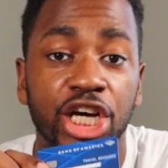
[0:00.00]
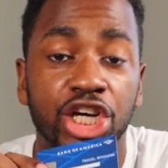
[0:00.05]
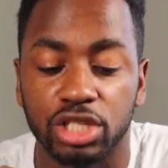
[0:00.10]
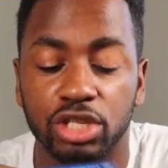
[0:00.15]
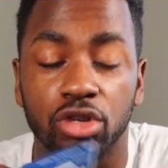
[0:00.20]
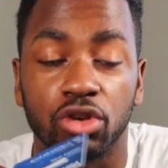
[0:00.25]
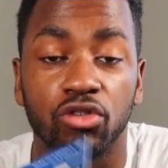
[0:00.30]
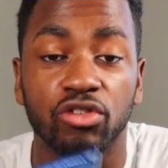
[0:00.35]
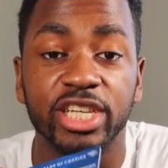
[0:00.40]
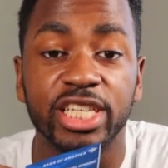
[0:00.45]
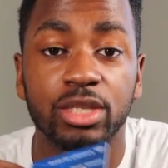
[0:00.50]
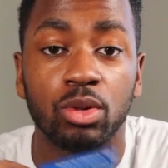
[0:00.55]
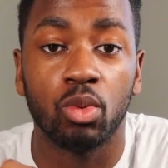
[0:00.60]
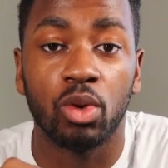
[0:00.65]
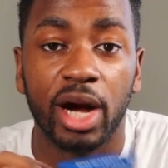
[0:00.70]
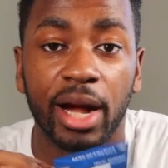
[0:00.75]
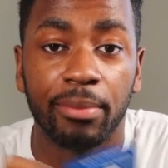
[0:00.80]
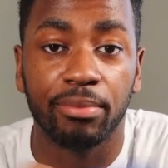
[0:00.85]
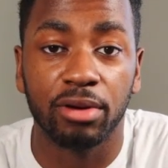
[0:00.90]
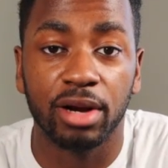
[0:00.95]
So the reason
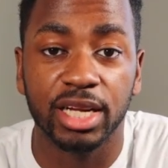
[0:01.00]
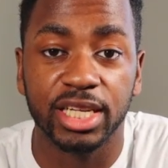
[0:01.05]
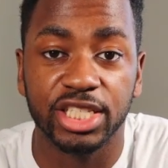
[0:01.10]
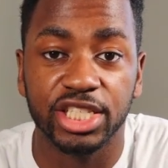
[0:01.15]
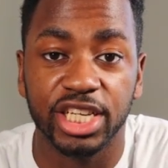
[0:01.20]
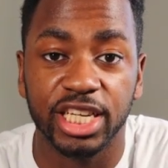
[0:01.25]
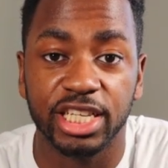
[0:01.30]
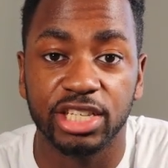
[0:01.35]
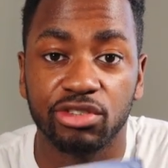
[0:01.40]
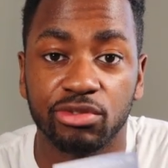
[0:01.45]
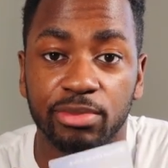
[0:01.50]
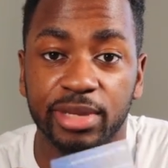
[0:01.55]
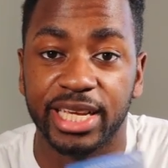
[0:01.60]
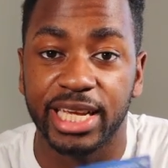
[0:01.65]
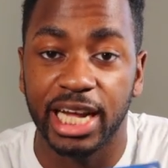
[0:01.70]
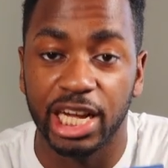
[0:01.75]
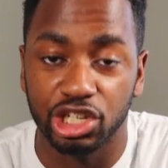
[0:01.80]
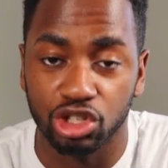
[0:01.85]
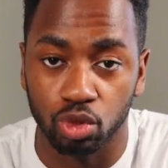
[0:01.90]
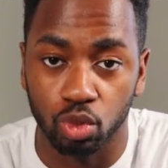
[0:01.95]
why I product changed from the
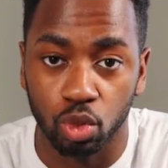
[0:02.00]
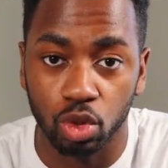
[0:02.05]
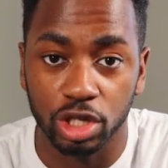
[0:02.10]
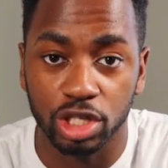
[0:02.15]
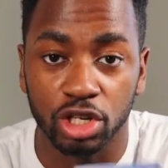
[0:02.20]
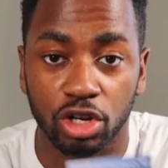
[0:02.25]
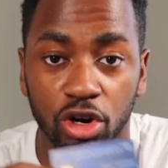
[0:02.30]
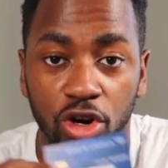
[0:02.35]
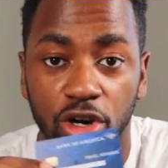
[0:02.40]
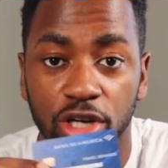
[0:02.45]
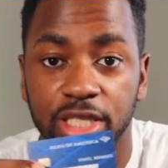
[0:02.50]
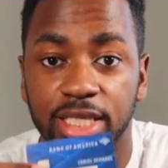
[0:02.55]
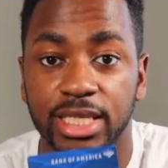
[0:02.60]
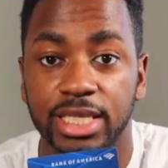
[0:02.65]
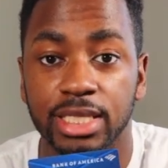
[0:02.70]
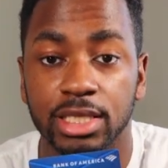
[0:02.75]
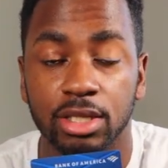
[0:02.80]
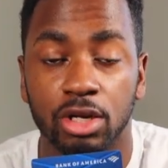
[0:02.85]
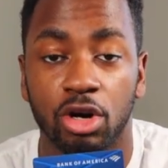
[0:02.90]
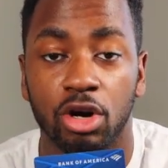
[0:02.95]
cash rewards card to
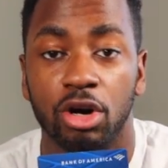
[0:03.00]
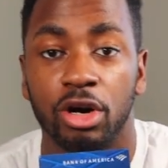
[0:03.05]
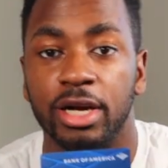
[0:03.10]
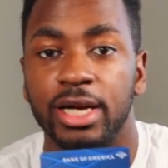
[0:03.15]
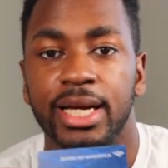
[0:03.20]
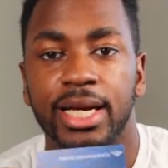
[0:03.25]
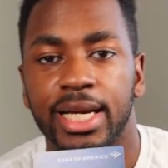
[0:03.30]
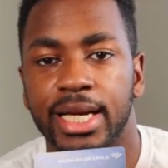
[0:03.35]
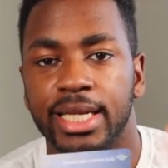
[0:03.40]
this card,